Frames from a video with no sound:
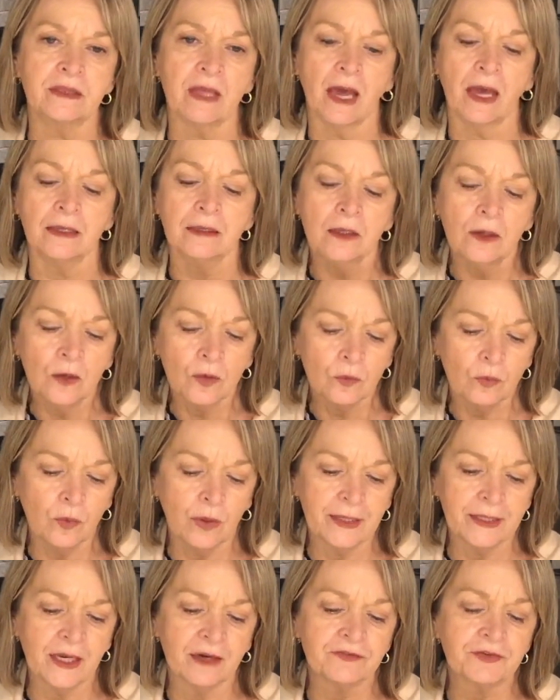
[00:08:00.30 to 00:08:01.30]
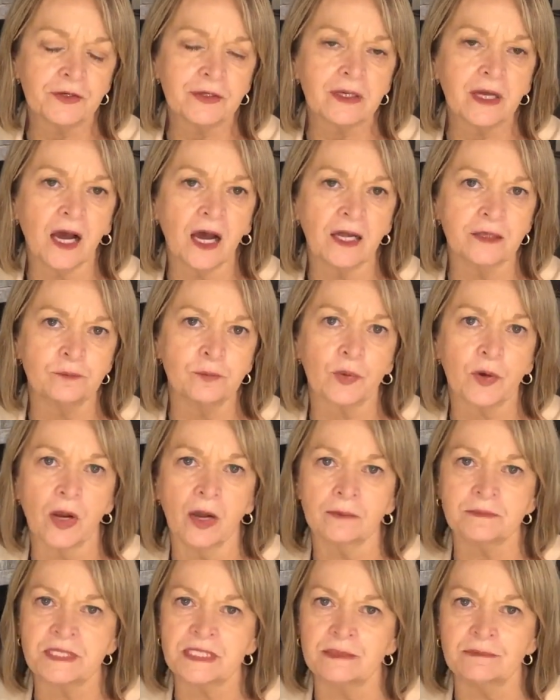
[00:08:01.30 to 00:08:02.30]
that whatever God
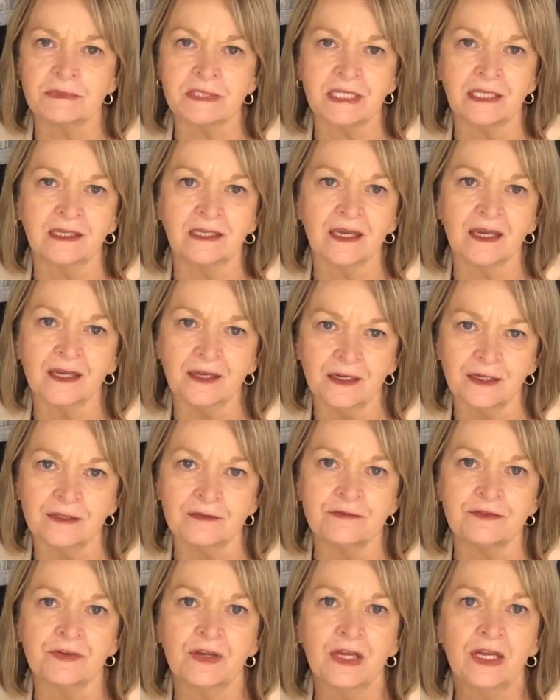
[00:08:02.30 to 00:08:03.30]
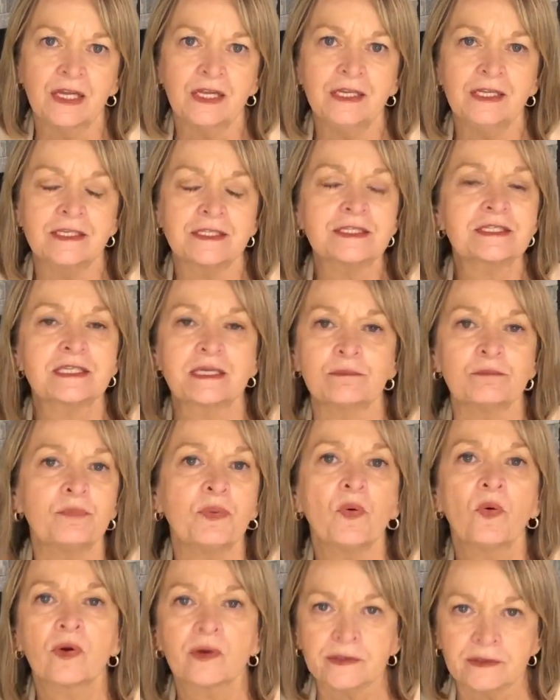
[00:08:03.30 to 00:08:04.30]
prompts him to give is
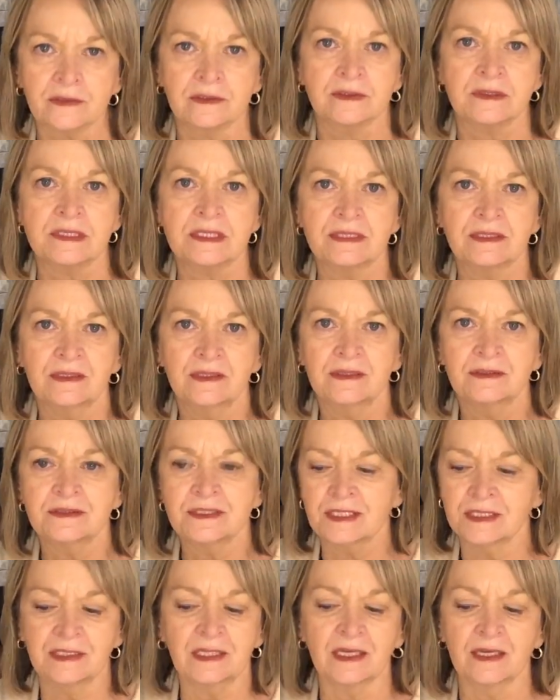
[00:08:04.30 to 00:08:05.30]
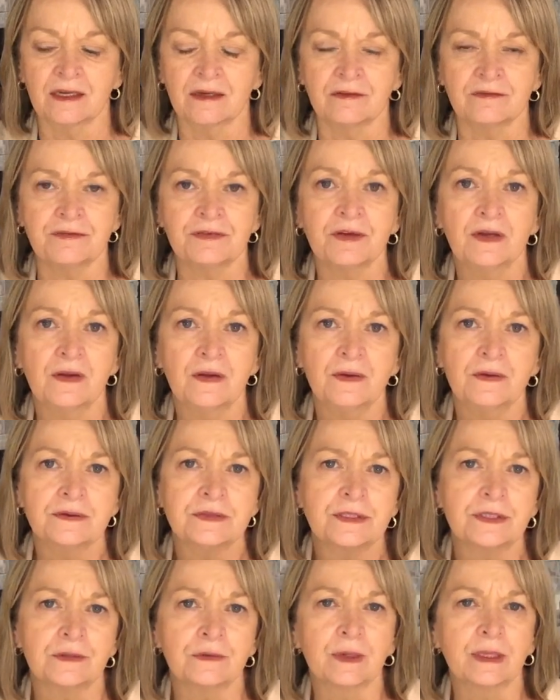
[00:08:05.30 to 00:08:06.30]
important to give
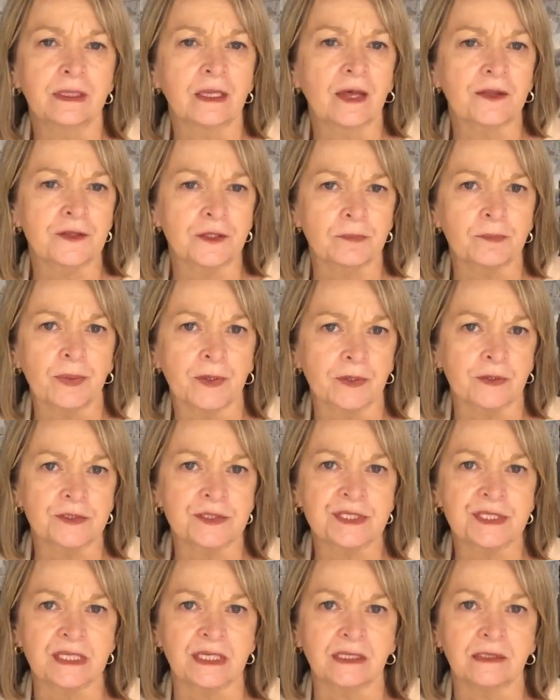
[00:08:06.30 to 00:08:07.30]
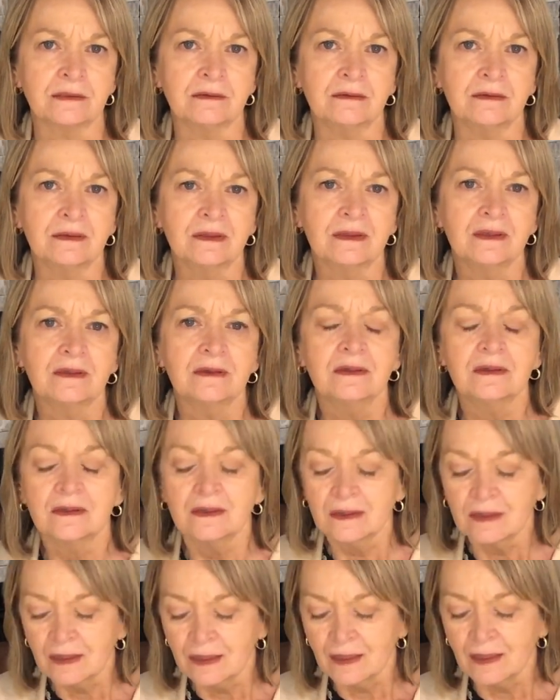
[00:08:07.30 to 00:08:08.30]
to another person.
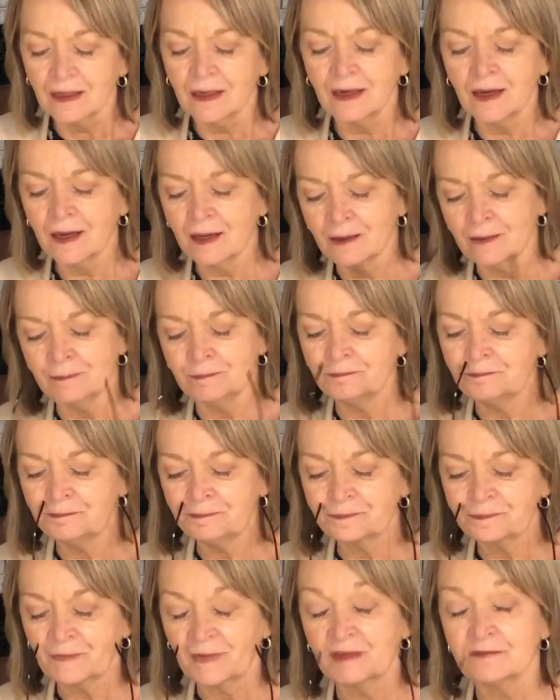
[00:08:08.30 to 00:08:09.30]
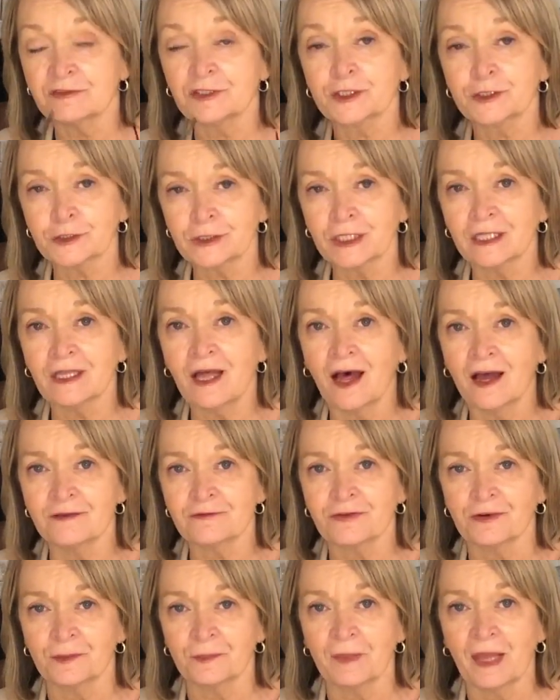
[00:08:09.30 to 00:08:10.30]
I've learned a lot
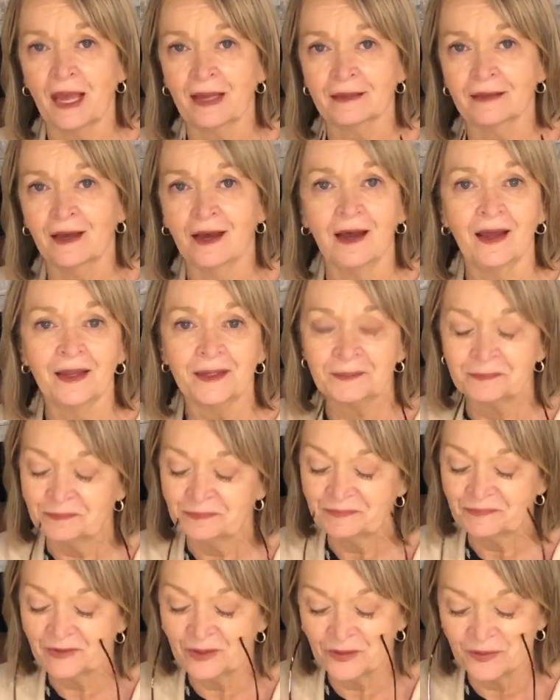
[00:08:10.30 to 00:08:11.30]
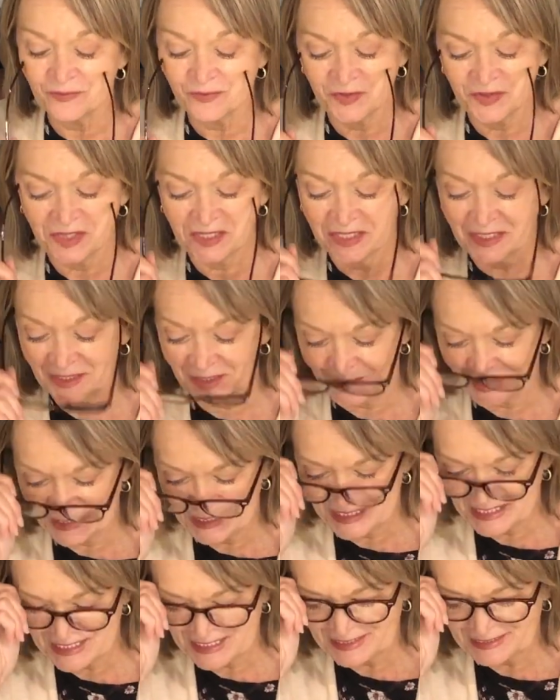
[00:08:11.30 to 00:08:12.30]
from that guy over the
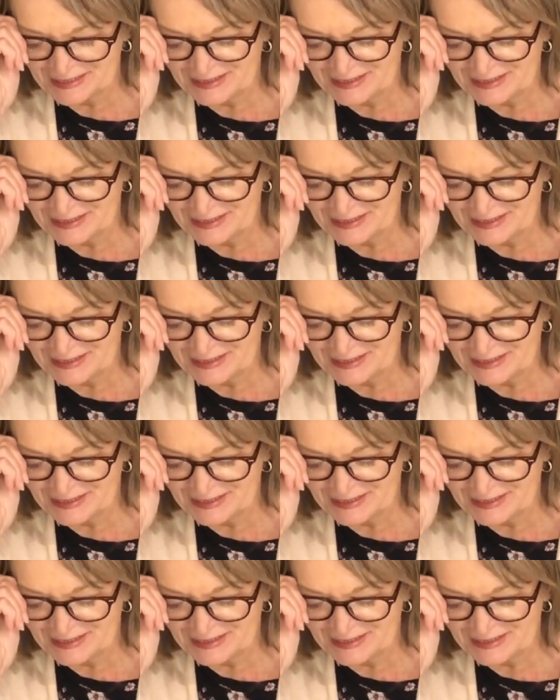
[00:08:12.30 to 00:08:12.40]
years.